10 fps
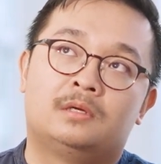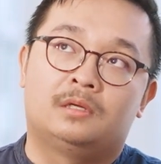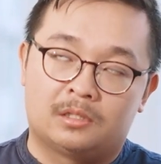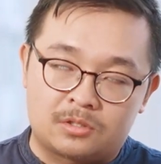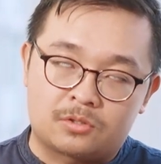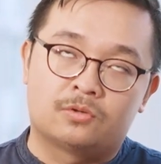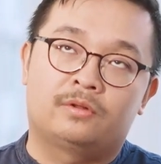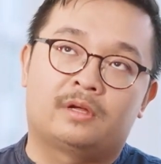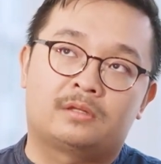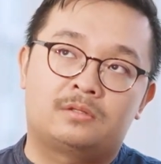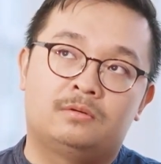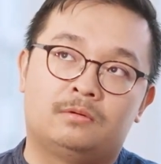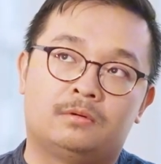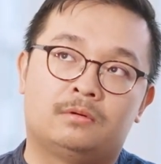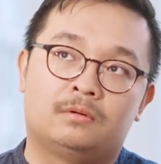it's true that
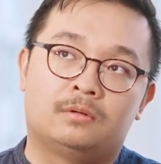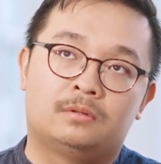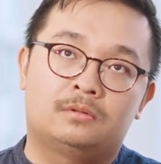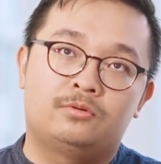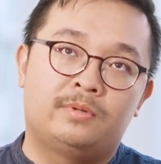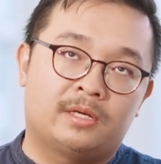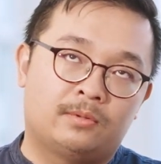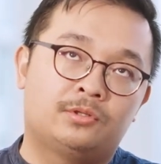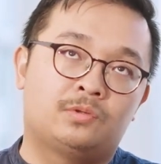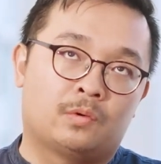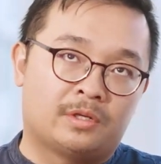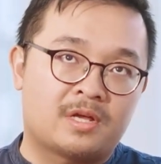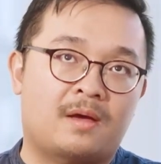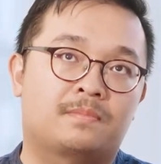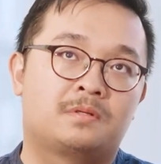to be able to
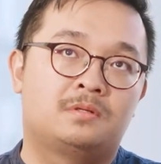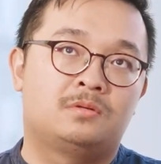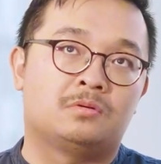adapt